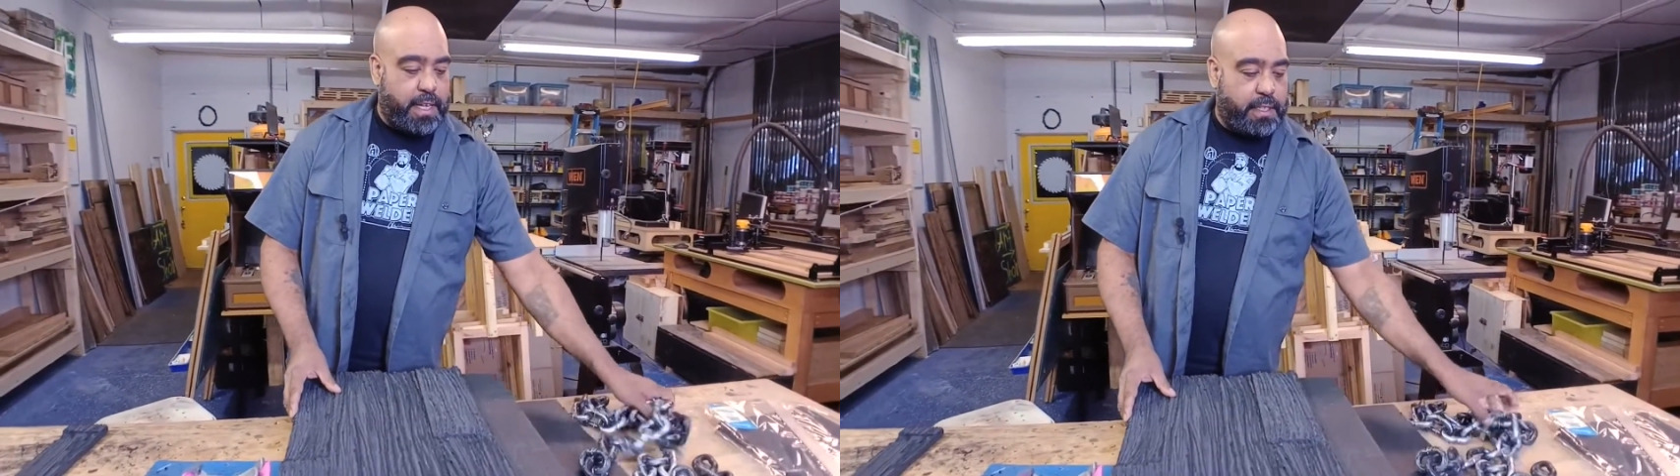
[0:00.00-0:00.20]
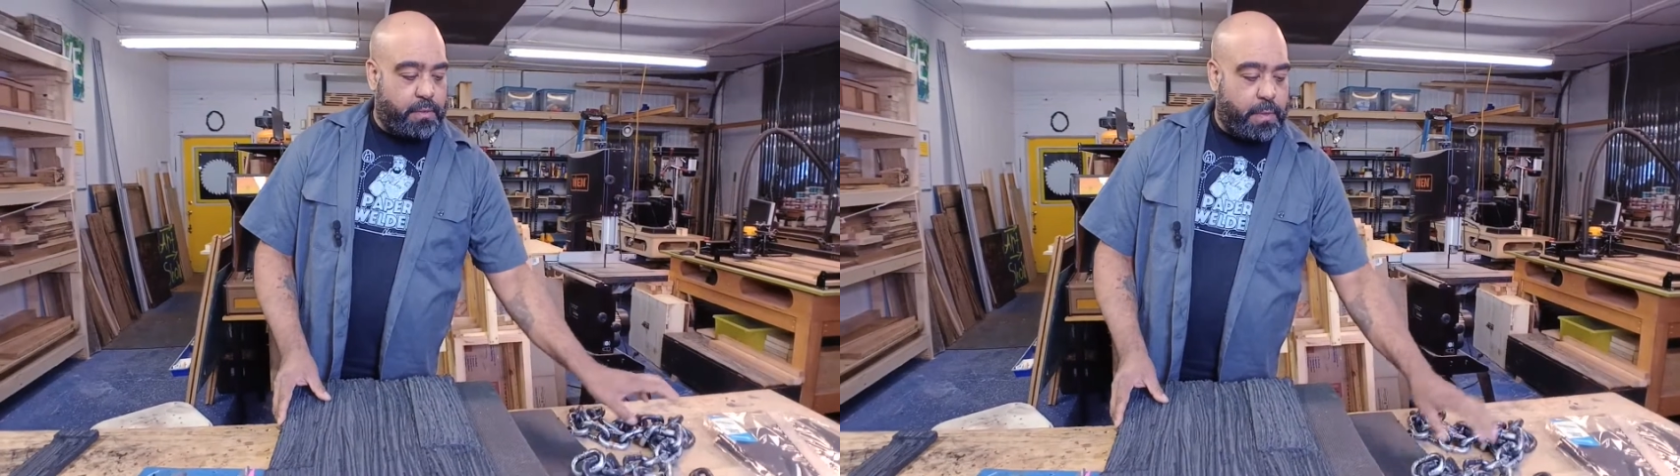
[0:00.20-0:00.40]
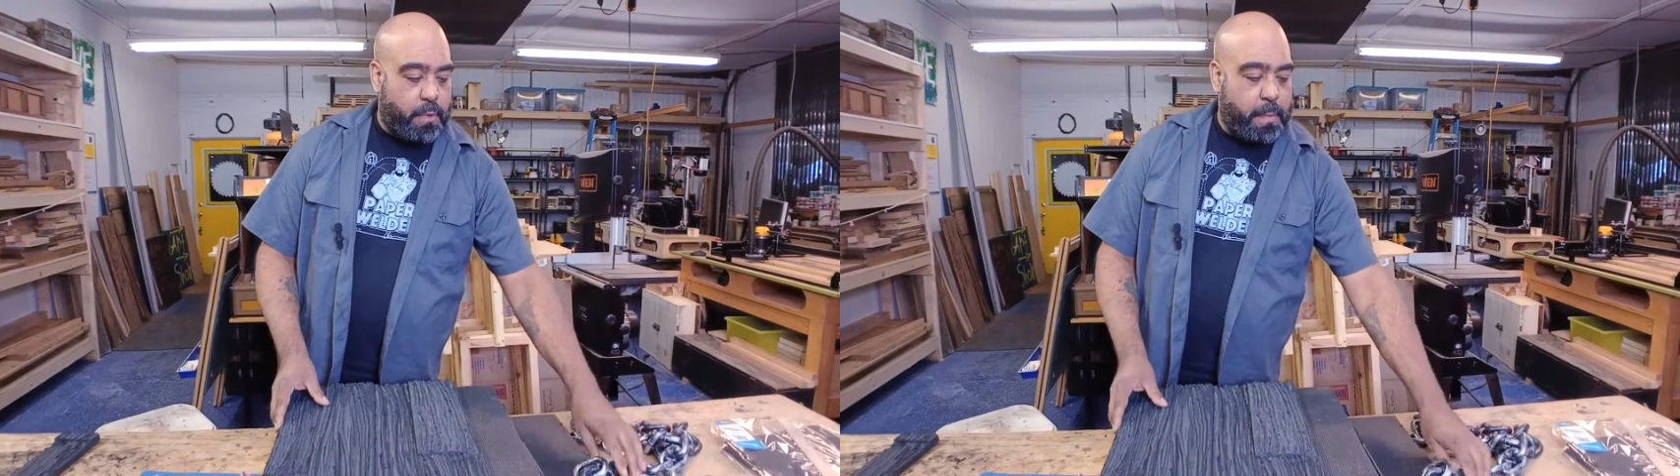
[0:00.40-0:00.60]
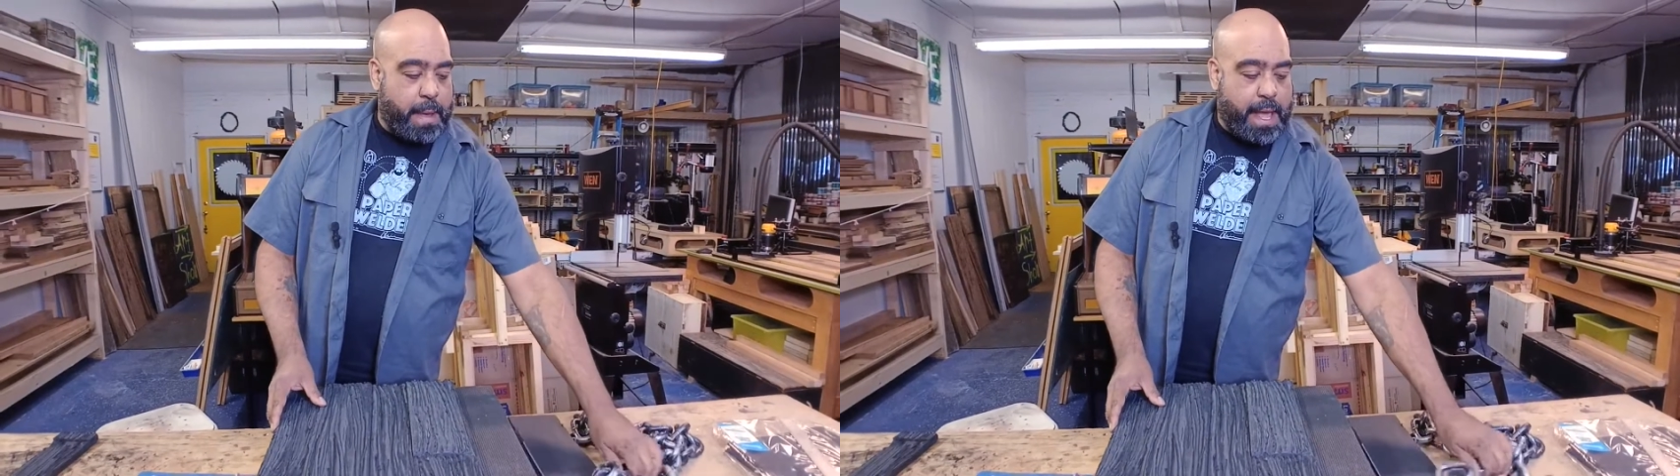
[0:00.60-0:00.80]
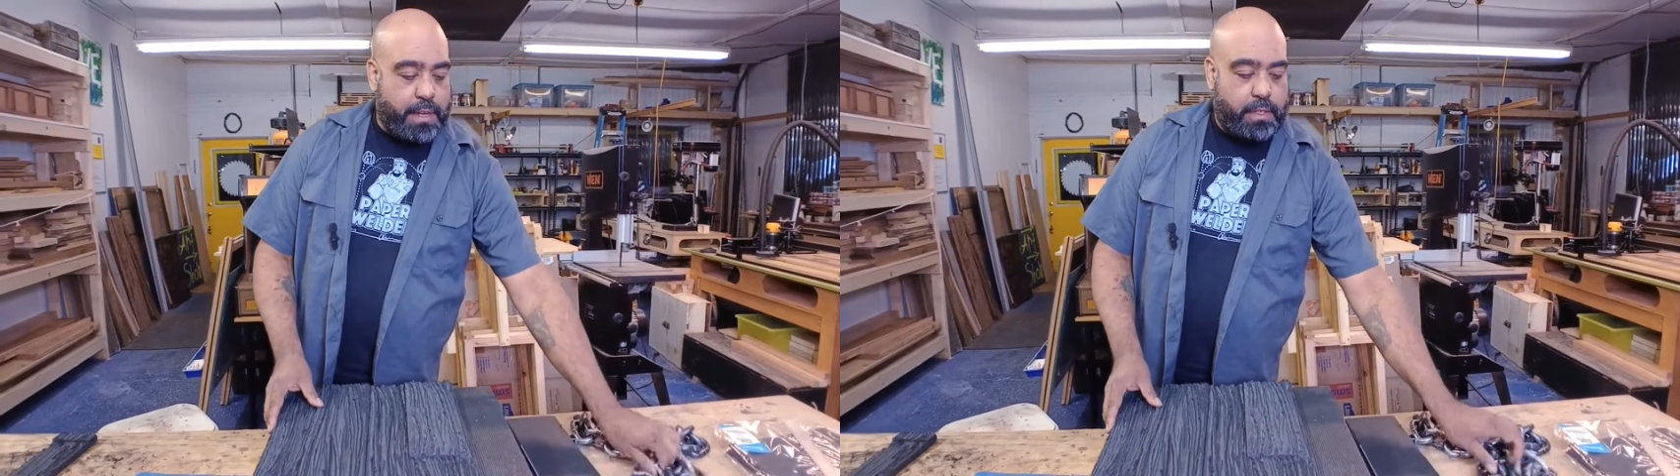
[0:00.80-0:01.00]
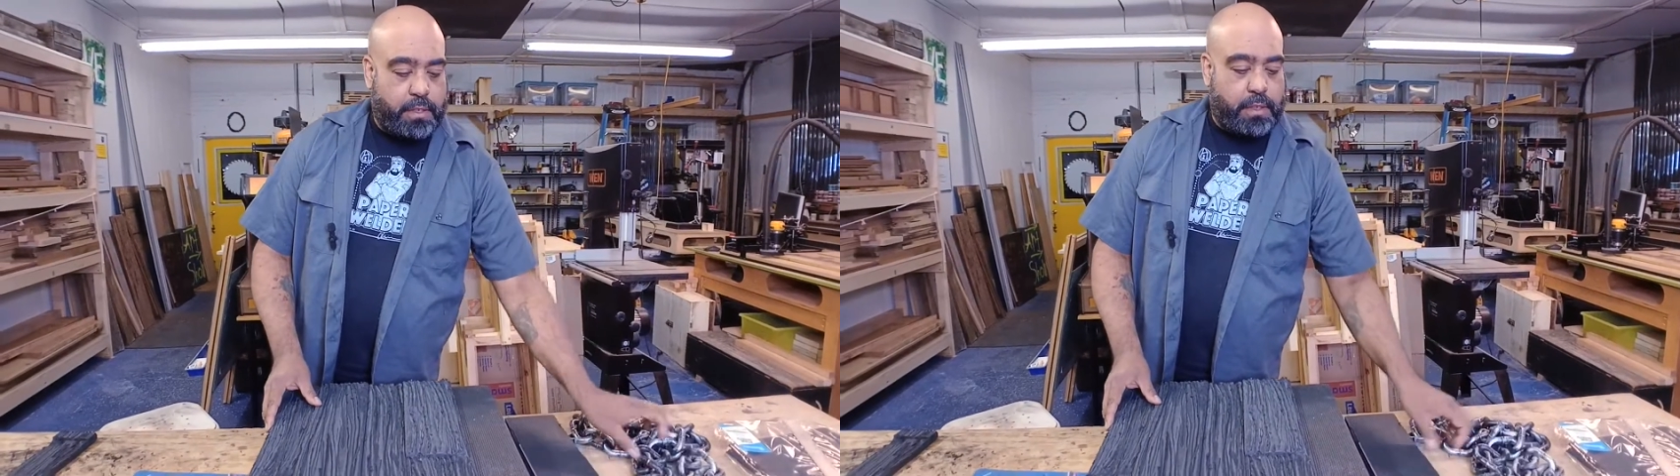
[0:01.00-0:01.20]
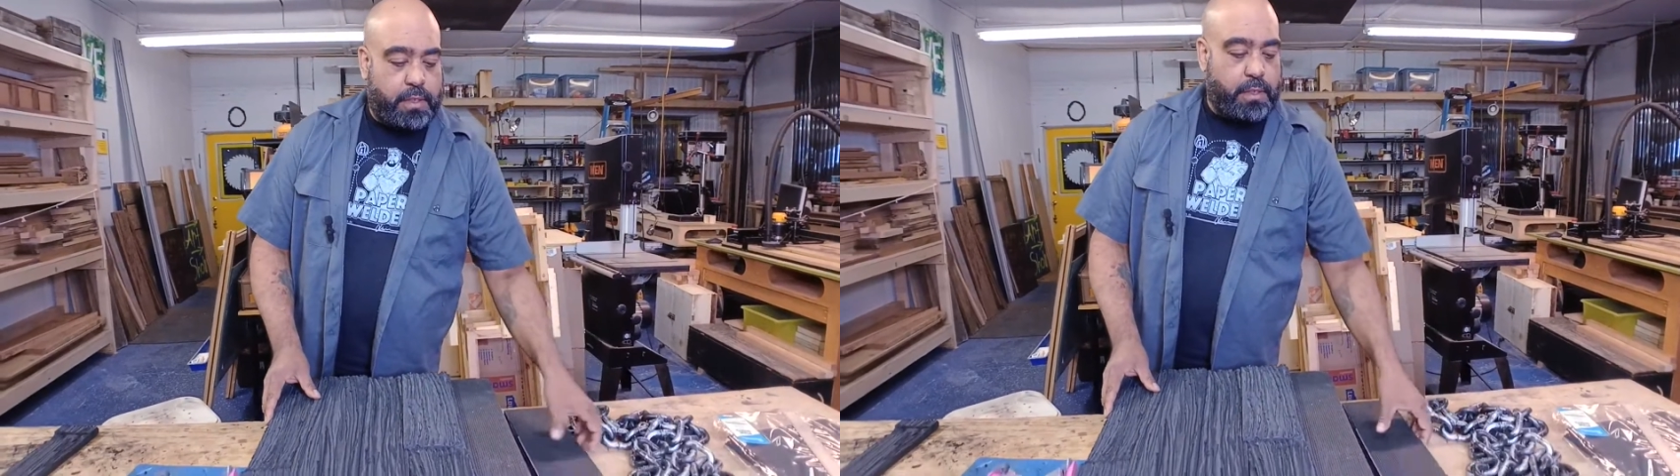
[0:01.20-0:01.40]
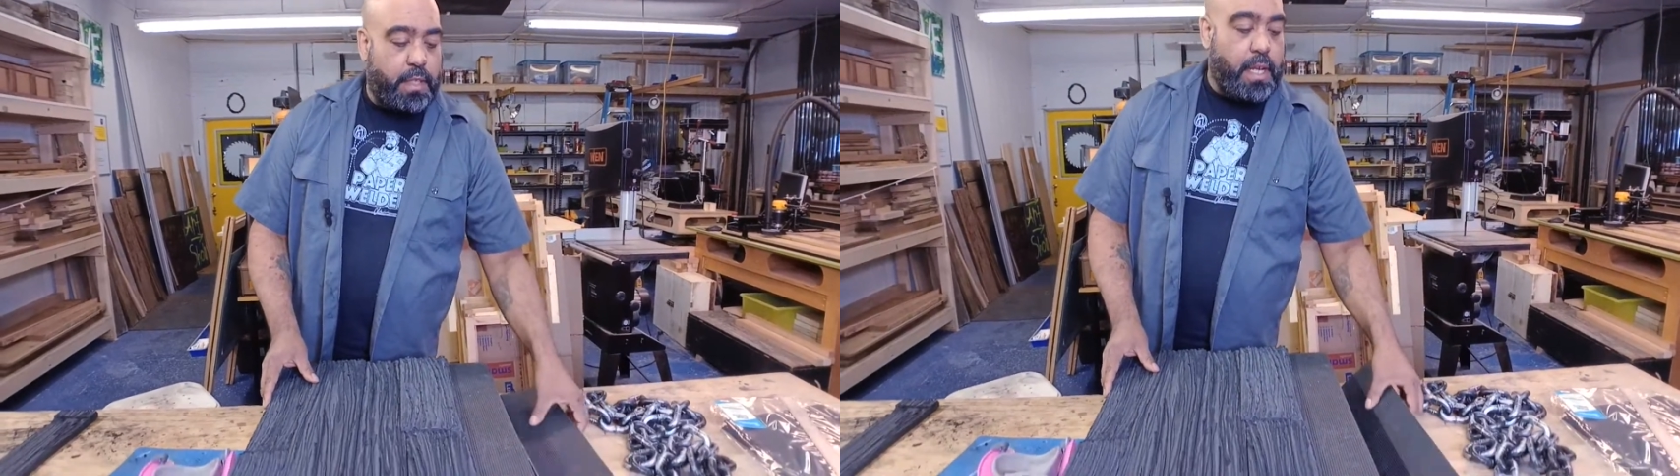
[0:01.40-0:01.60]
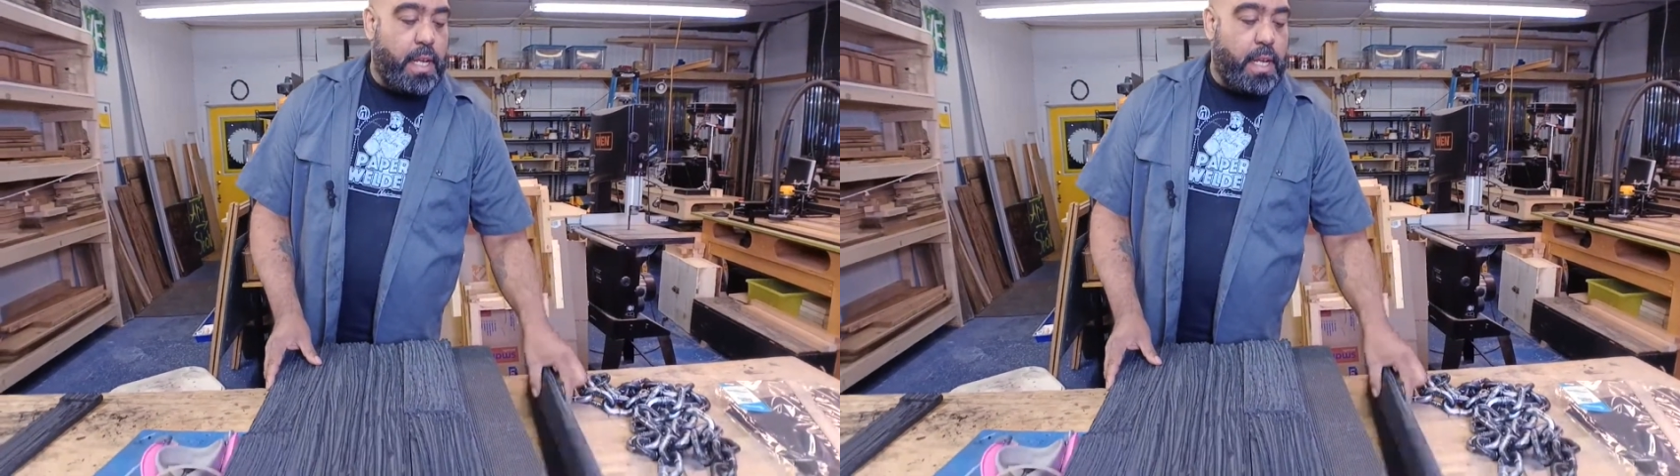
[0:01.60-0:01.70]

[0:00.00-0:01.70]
Just one more panel to do.